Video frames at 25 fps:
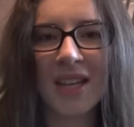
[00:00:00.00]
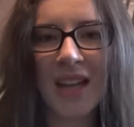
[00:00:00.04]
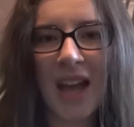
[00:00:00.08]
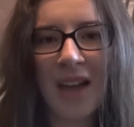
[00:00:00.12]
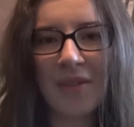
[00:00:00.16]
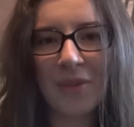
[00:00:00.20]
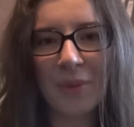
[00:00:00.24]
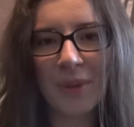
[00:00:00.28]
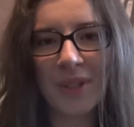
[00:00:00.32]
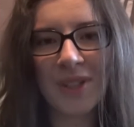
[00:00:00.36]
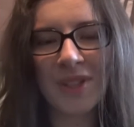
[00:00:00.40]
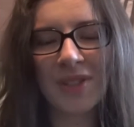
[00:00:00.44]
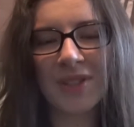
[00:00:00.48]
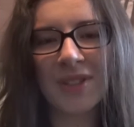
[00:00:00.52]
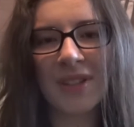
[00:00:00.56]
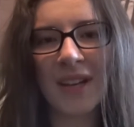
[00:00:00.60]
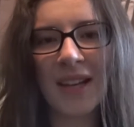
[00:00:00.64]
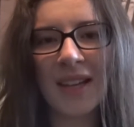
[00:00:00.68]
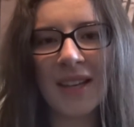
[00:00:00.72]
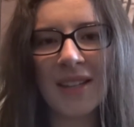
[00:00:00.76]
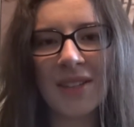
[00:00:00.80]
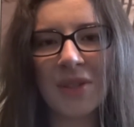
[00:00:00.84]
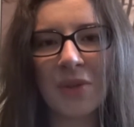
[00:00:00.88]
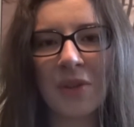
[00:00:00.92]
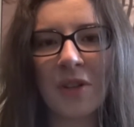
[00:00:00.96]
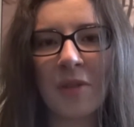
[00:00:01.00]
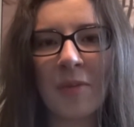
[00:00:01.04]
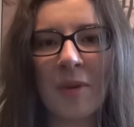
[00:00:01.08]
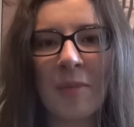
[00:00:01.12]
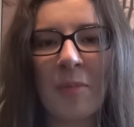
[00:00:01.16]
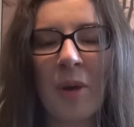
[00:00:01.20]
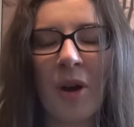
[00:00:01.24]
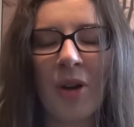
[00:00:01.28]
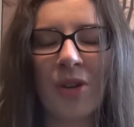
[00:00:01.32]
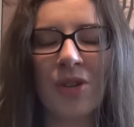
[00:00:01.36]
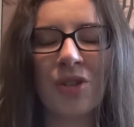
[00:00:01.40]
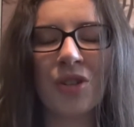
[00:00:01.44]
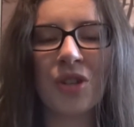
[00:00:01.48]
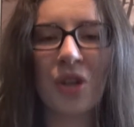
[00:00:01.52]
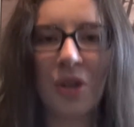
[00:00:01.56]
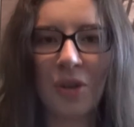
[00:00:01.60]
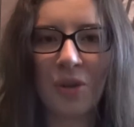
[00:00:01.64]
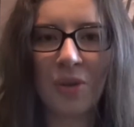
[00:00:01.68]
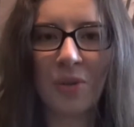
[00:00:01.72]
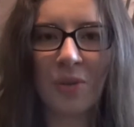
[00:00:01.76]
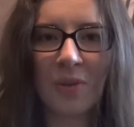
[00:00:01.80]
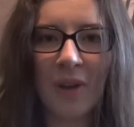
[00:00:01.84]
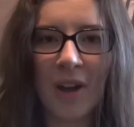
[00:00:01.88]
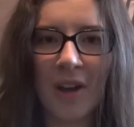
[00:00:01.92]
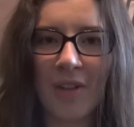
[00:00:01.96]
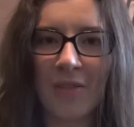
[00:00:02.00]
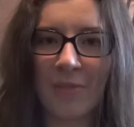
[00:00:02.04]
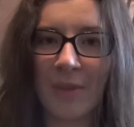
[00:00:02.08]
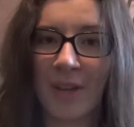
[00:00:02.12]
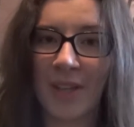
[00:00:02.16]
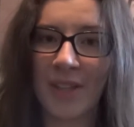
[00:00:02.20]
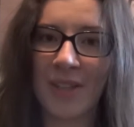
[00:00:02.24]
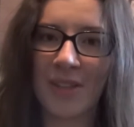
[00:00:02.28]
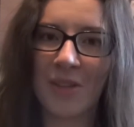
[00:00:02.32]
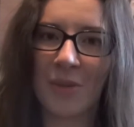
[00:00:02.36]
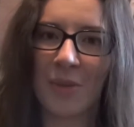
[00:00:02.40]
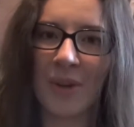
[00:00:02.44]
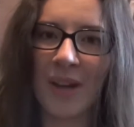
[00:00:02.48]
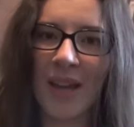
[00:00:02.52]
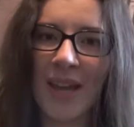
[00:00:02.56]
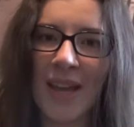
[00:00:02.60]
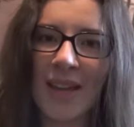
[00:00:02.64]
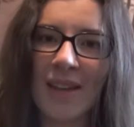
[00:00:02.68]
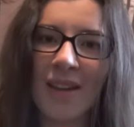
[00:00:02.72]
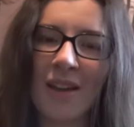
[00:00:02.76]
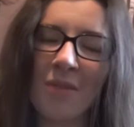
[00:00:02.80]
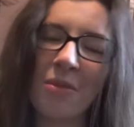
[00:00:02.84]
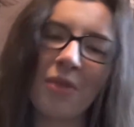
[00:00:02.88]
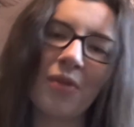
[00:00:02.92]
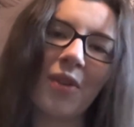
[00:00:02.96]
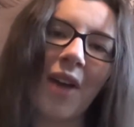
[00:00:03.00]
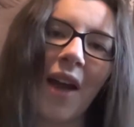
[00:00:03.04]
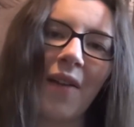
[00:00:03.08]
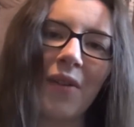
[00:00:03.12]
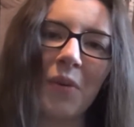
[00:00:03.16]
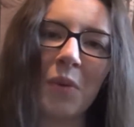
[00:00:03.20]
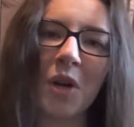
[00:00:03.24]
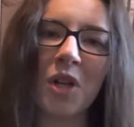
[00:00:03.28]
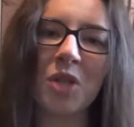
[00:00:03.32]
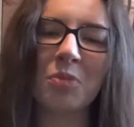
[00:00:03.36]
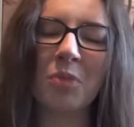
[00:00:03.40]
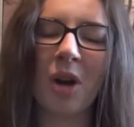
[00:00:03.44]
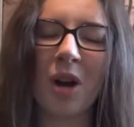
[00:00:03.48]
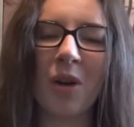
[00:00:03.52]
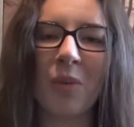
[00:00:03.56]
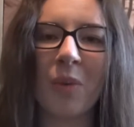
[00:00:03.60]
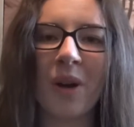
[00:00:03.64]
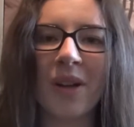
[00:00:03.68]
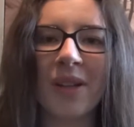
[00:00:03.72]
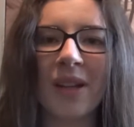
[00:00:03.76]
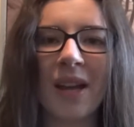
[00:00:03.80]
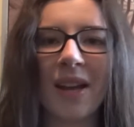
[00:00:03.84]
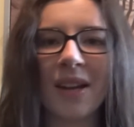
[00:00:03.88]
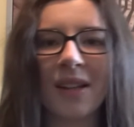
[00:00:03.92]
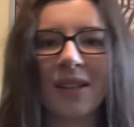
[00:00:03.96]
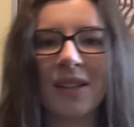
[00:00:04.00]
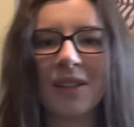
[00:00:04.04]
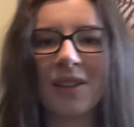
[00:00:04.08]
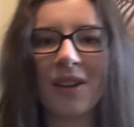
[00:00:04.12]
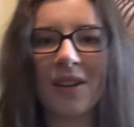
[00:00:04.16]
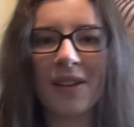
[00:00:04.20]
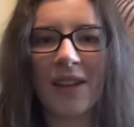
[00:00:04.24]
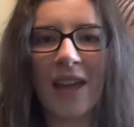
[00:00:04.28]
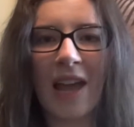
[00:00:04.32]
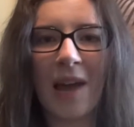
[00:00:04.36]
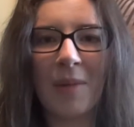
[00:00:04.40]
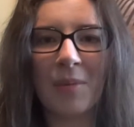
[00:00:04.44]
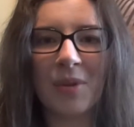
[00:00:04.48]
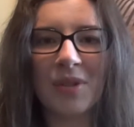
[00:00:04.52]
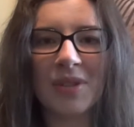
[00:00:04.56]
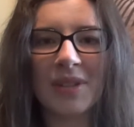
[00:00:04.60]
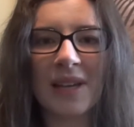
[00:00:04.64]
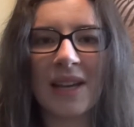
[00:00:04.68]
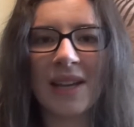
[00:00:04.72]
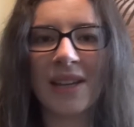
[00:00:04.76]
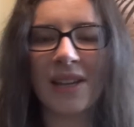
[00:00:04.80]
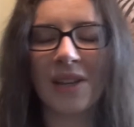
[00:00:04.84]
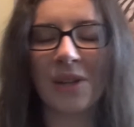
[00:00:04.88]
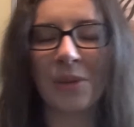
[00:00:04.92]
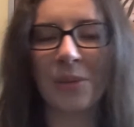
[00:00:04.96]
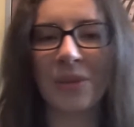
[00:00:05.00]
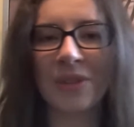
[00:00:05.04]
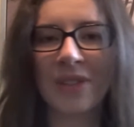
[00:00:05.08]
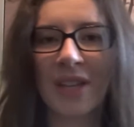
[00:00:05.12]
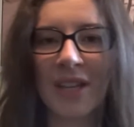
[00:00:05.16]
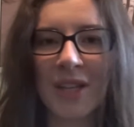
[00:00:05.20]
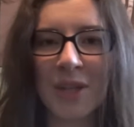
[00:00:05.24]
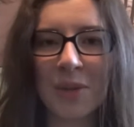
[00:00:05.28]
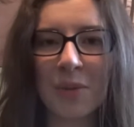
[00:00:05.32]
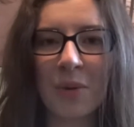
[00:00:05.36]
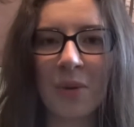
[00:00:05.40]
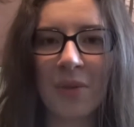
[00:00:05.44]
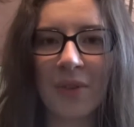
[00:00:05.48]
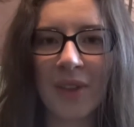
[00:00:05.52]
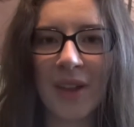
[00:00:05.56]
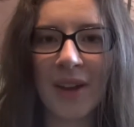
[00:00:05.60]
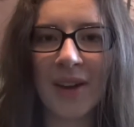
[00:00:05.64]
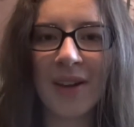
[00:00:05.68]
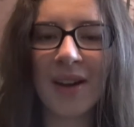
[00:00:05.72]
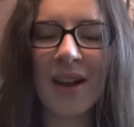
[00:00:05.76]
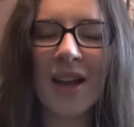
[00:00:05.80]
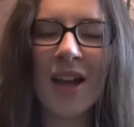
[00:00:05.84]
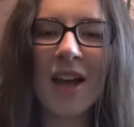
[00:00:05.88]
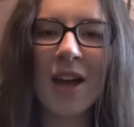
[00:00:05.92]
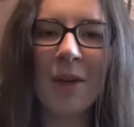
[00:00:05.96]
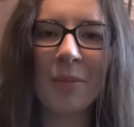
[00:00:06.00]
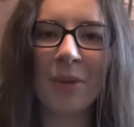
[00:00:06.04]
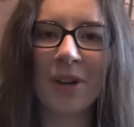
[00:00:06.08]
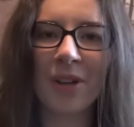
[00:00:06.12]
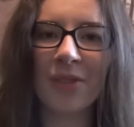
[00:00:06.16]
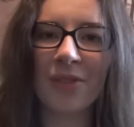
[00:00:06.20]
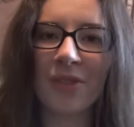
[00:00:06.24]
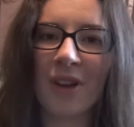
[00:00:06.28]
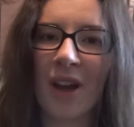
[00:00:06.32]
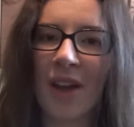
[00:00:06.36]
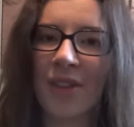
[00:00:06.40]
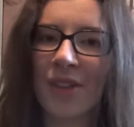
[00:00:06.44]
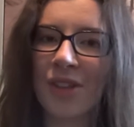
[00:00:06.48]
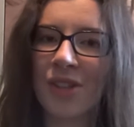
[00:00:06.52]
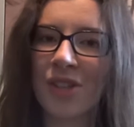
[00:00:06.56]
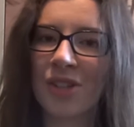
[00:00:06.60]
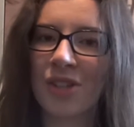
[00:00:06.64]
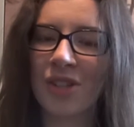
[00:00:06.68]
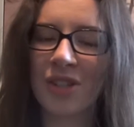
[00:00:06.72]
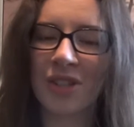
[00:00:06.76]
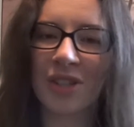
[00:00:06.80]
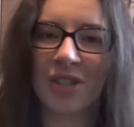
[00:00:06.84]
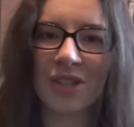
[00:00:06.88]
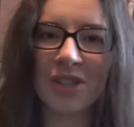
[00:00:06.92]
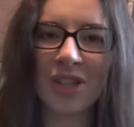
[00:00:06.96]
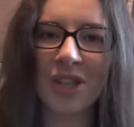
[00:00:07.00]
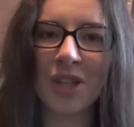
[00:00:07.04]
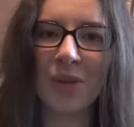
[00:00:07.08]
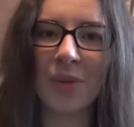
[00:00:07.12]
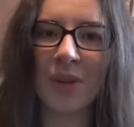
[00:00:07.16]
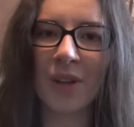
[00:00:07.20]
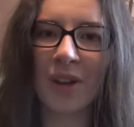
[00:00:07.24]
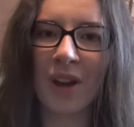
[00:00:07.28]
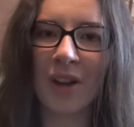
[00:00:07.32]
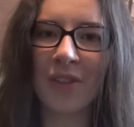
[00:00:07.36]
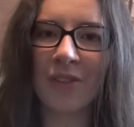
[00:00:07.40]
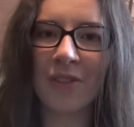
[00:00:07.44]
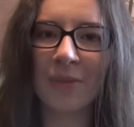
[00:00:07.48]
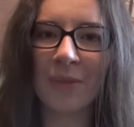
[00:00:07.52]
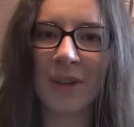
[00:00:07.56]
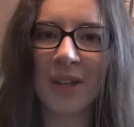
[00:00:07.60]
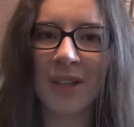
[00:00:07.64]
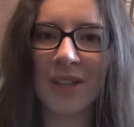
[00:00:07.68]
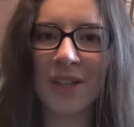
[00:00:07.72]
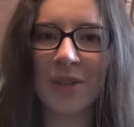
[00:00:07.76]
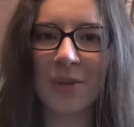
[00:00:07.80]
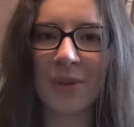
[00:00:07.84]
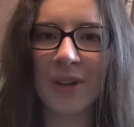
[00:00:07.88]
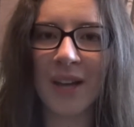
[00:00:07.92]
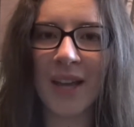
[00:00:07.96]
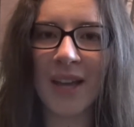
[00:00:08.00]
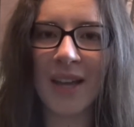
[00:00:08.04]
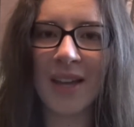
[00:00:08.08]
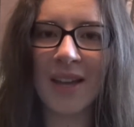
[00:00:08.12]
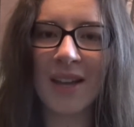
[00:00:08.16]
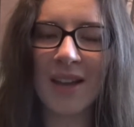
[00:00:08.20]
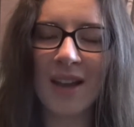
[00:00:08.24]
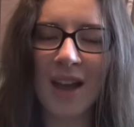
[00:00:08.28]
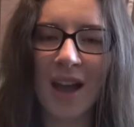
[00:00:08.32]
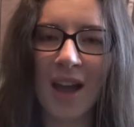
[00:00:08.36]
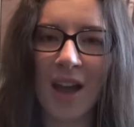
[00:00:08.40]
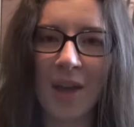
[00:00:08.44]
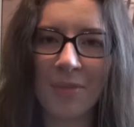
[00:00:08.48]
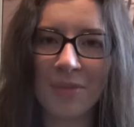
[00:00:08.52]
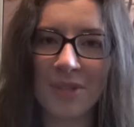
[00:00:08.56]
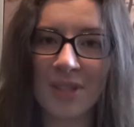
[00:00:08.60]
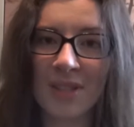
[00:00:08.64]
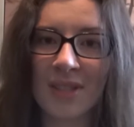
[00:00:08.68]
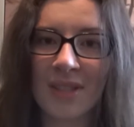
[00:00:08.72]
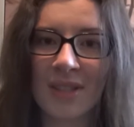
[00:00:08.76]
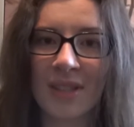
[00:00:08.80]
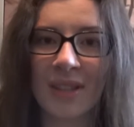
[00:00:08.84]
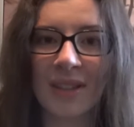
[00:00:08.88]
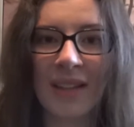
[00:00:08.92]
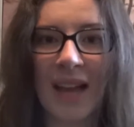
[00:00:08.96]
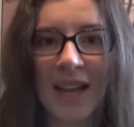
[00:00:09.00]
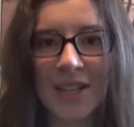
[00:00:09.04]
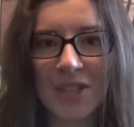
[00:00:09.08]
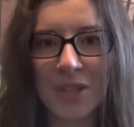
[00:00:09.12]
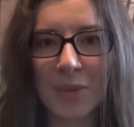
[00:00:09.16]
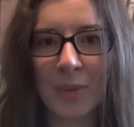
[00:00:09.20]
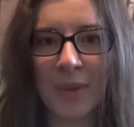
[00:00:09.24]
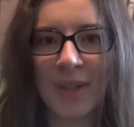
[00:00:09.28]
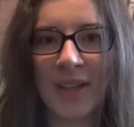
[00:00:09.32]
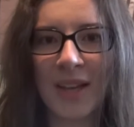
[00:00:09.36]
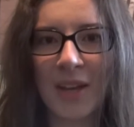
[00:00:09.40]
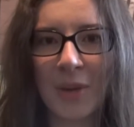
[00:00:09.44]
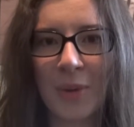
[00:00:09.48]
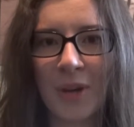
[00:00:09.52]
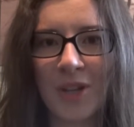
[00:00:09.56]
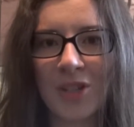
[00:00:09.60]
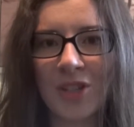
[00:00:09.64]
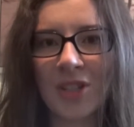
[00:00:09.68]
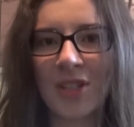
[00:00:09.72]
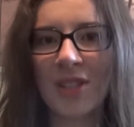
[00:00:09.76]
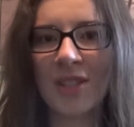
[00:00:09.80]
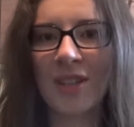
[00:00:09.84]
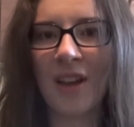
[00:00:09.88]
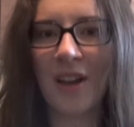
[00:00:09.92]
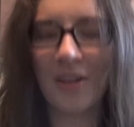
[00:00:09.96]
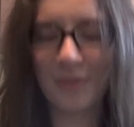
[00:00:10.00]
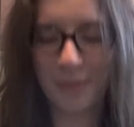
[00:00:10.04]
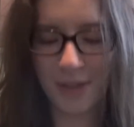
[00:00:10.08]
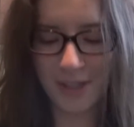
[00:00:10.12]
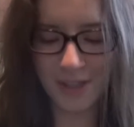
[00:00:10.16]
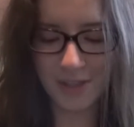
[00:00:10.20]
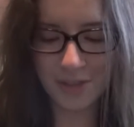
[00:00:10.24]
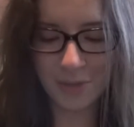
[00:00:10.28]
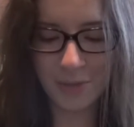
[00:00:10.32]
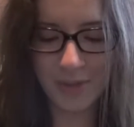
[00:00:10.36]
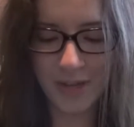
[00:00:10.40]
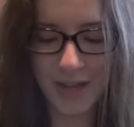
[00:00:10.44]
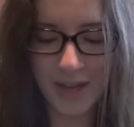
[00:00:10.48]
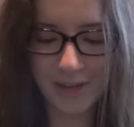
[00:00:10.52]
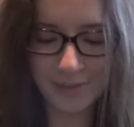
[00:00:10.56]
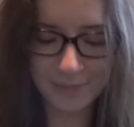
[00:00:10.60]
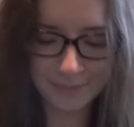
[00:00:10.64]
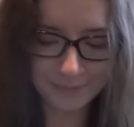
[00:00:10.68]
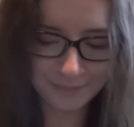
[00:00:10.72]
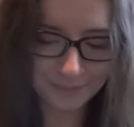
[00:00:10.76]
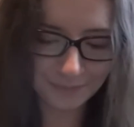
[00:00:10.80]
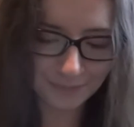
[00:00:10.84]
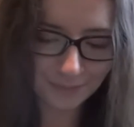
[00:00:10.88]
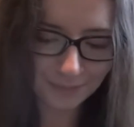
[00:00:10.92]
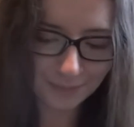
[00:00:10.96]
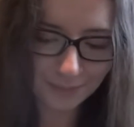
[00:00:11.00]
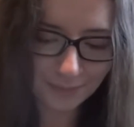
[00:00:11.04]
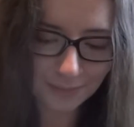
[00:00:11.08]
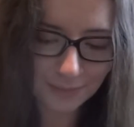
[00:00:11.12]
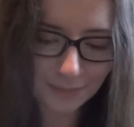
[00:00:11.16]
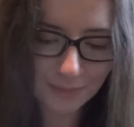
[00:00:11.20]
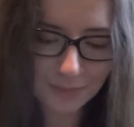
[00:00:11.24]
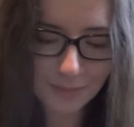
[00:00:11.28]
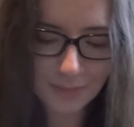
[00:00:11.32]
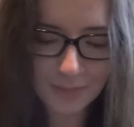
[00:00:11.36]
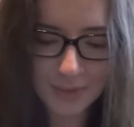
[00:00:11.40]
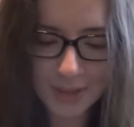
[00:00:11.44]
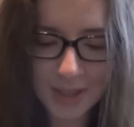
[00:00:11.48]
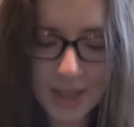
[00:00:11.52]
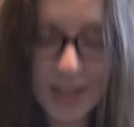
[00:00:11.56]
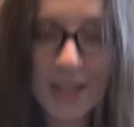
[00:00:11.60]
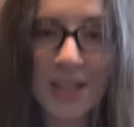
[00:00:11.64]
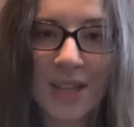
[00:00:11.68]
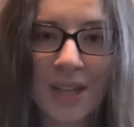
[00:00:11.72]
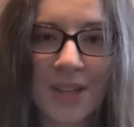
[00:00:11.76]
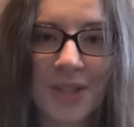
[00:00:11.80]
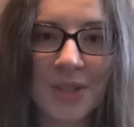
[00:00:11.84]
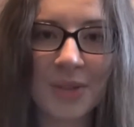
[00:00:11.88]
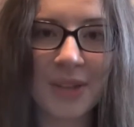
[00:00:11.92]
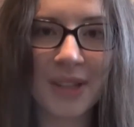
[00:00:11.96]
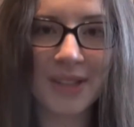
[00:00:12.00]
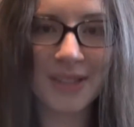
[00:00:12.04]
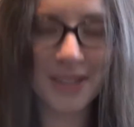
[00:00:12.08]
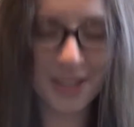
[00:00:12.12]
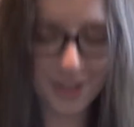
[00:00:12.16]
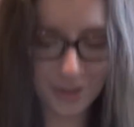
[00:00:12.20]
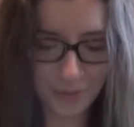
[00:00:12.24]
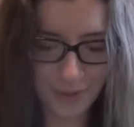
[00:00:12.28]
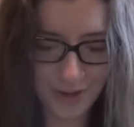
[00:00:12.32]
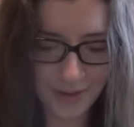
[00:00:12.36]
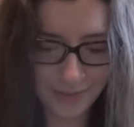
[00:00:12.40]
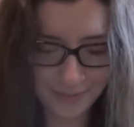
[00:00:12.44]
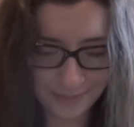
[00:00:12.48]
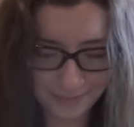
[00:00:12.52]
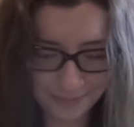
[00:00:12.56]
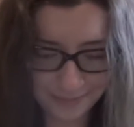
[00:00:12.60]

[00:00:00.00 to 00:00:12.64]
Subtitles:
Hi everyone, so today is going to be part 2 of my Q&A. If you haven't watched part 1 yet, click on Campbell's Tank and it will take you over there. But if not, this is just continuing on from my Q&A. So this is the last 28 questions of my Q&A. So let's get to it.